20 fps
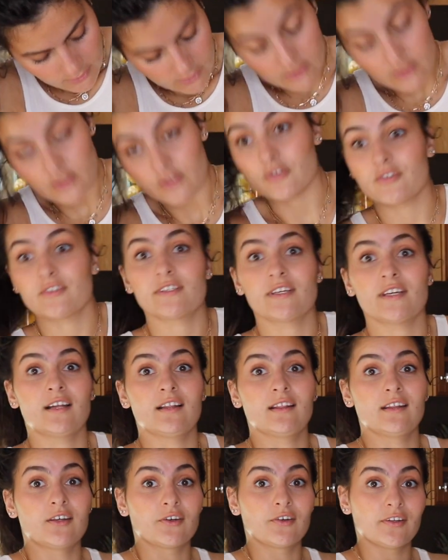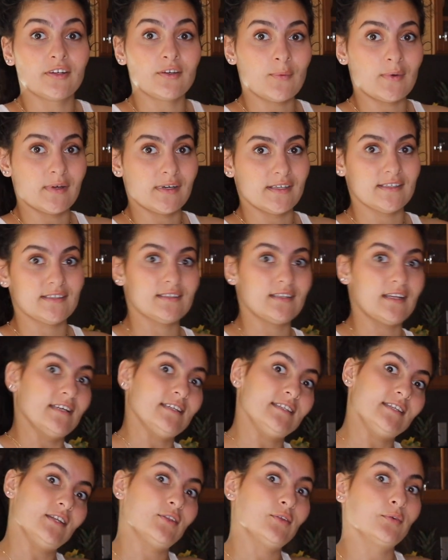You're just going to literally want to
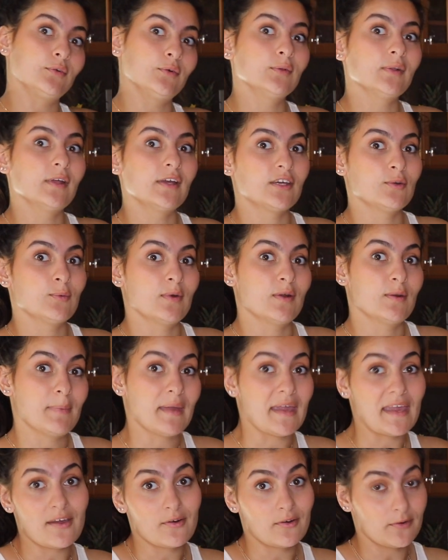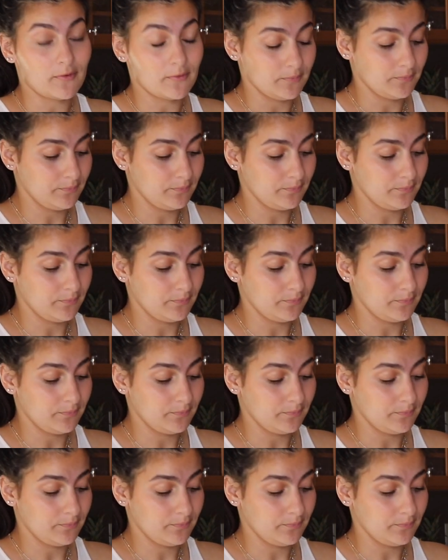slice it through like you would a bagel.